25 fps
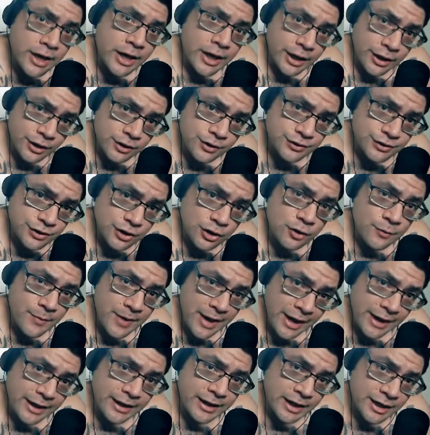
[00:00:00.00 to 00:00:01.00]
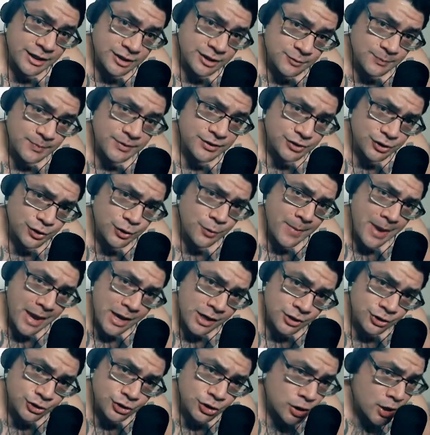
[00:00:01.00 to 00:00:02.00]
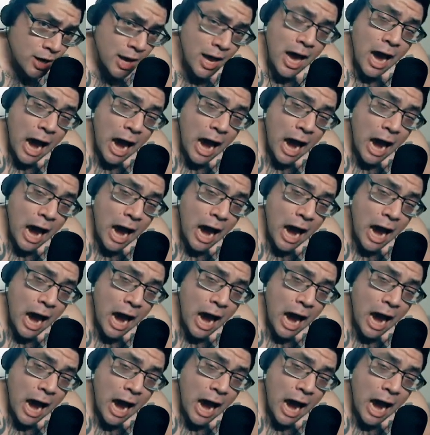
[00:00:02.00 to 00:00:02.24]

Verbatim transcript: and you tell them, "Hey, can I speak to your manager?